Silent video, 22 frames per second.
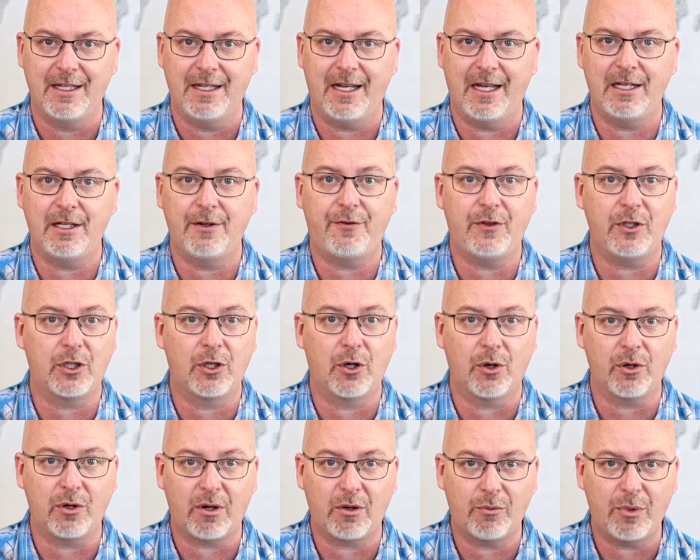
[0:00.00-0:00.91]
And if you
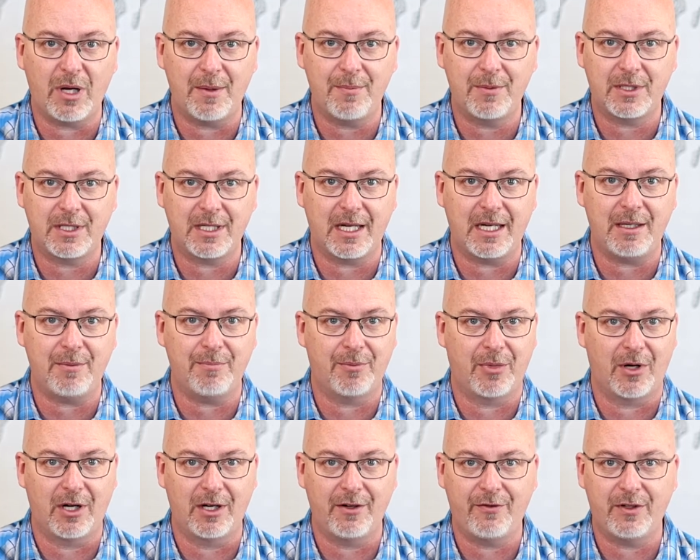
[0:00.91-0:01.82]
go to our
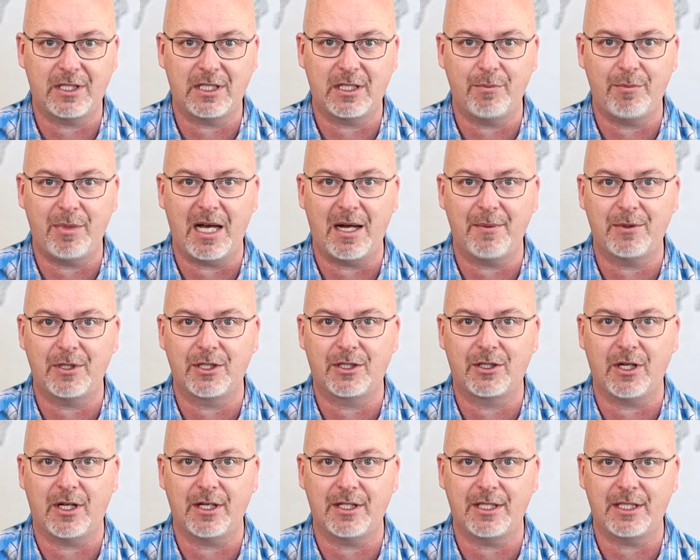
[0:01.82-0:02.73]
website,
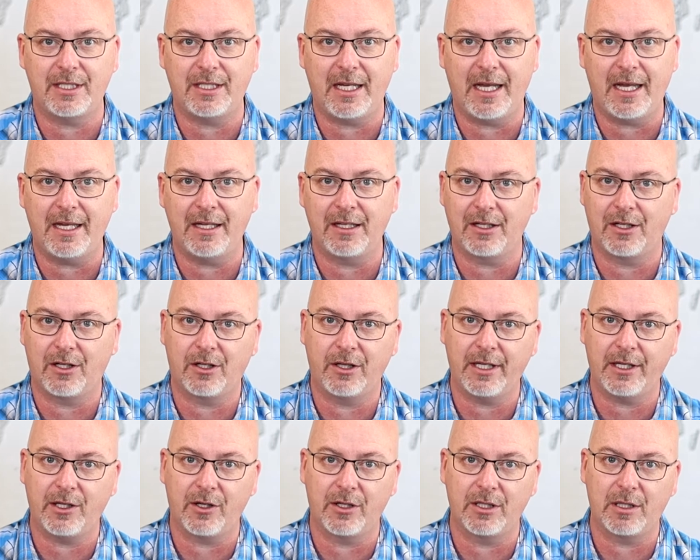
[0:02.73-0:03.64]
bonavistabaptist.ca, and
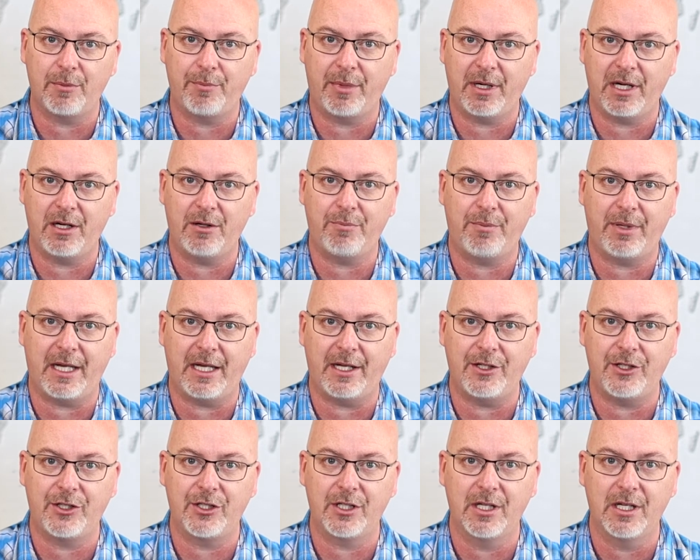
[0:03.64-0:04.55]
click on the parent
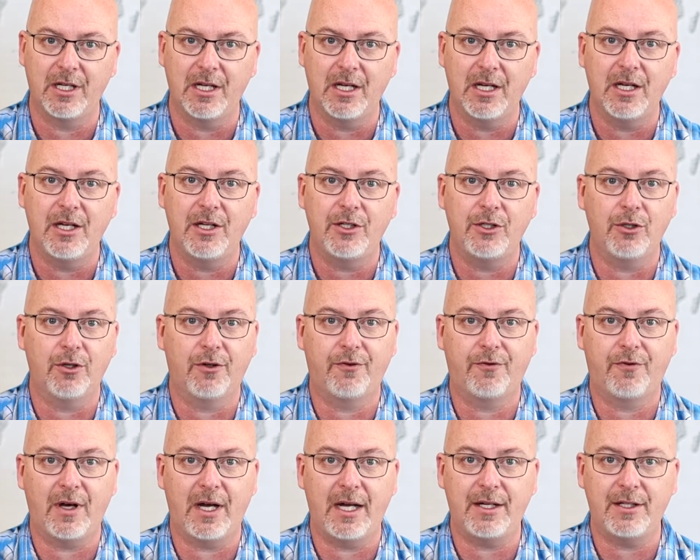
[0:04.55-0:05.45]
page,
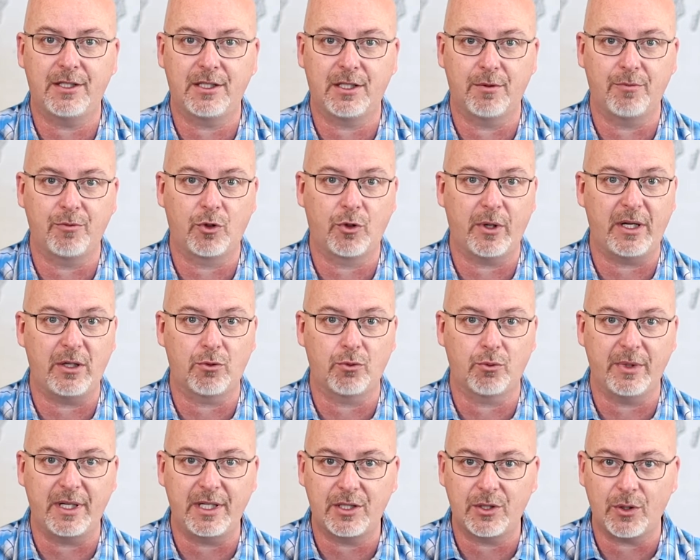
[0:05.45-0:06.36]
you'll find some
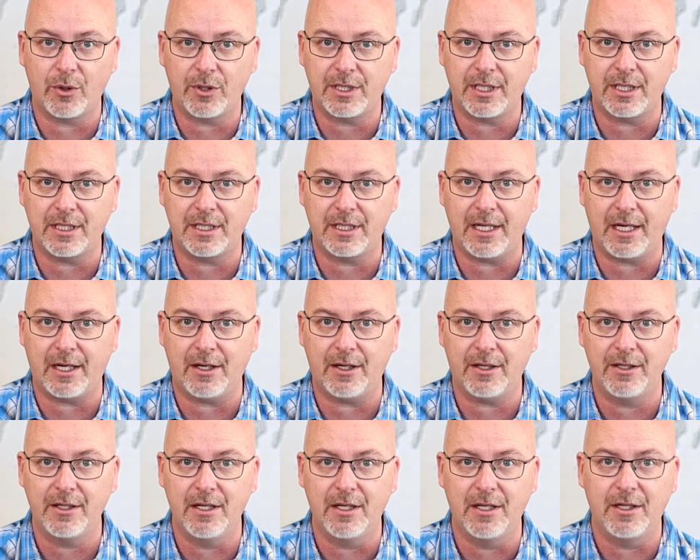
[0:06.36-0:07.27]
great resources
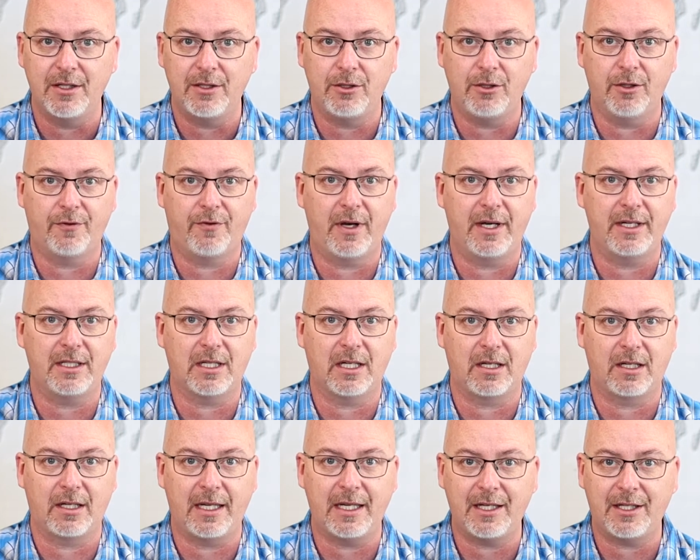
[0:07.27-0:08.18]
there. You'll find
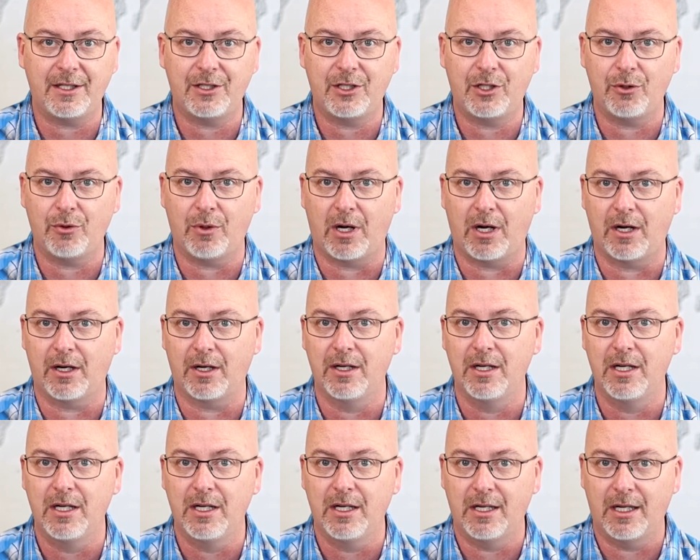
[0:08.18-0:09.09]
a link to
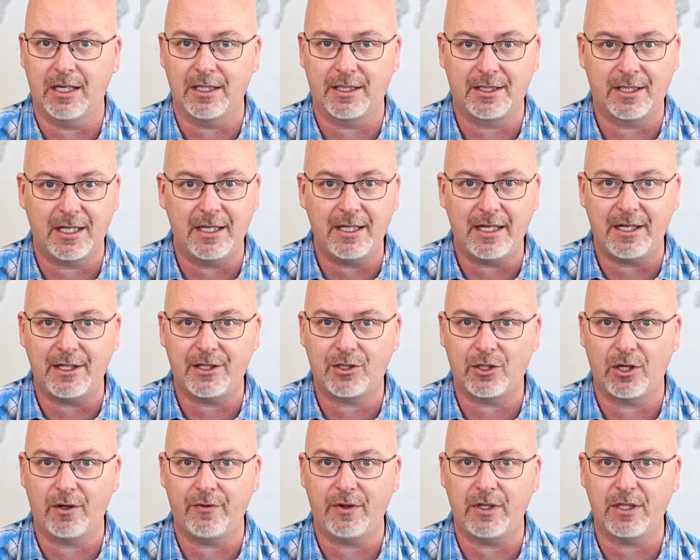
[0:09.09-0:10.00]
our Sunday
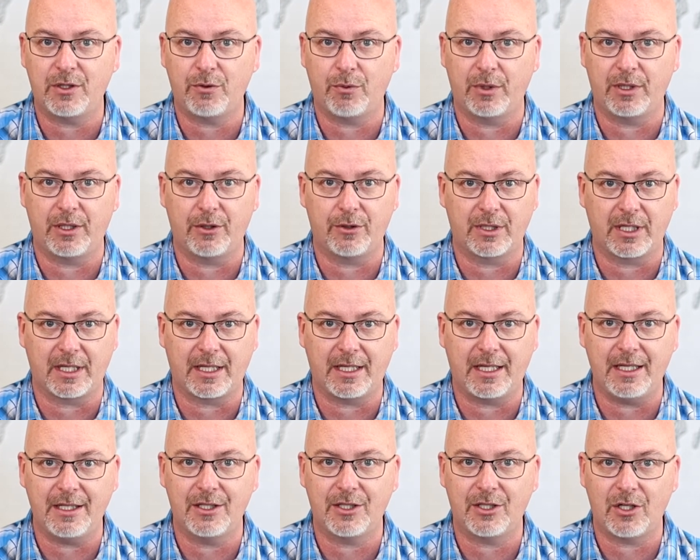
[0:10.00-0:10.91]
service where there's a
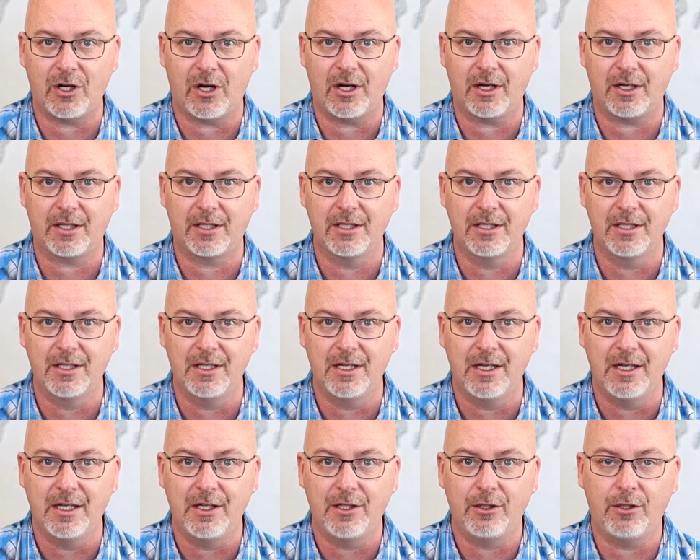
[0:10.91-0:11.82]
kids talk.
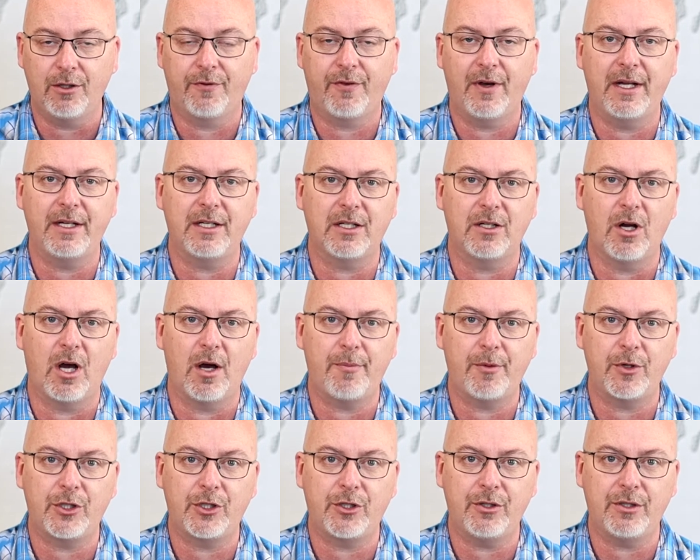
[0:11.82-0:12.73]
You'll find an
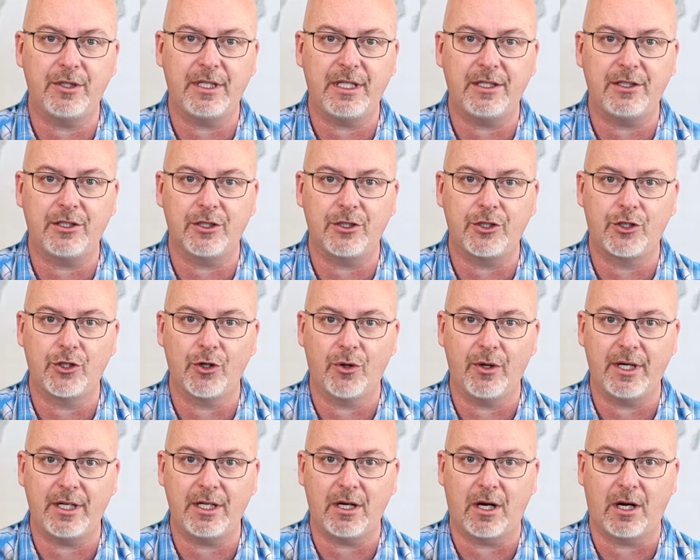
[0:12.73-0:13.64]
opportunity to
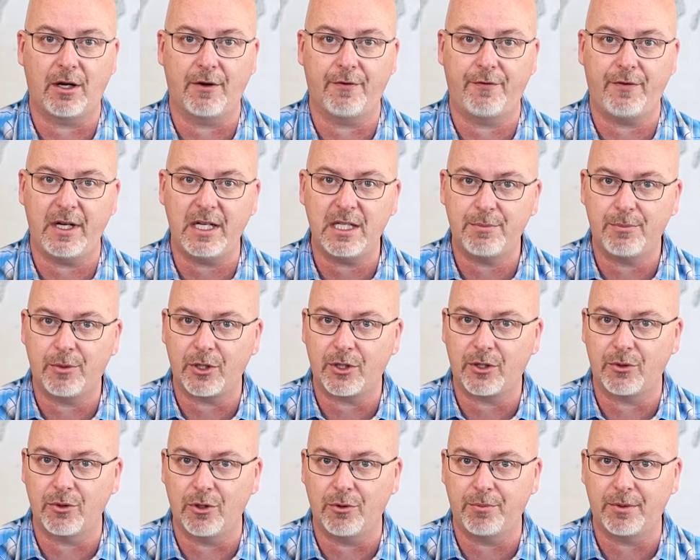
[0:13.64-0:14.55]
join our
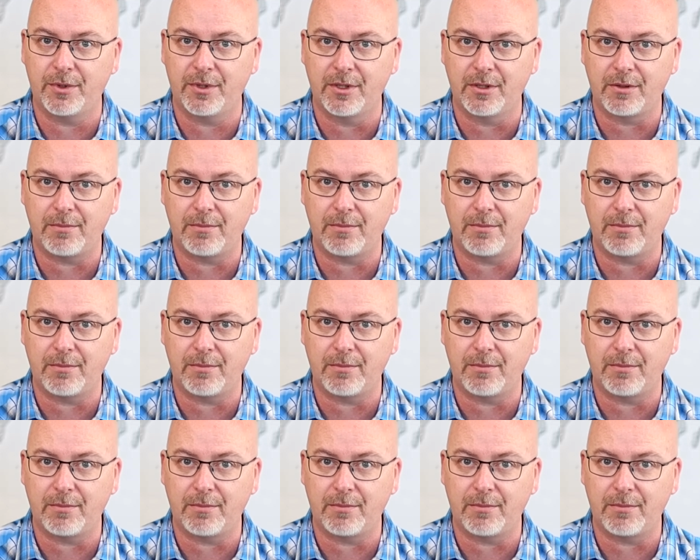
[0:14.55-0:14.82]
Facebook group.